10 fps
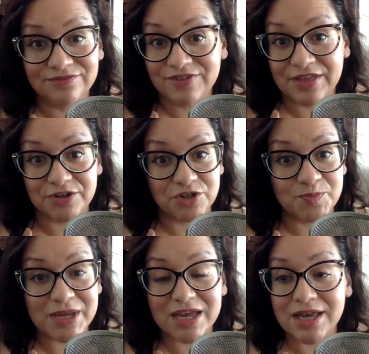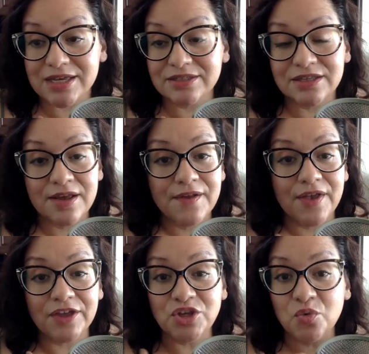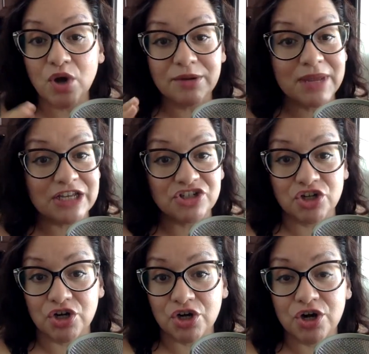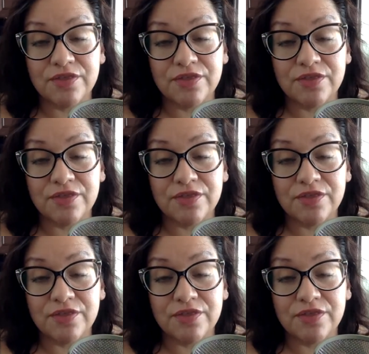feathers because you want to make sure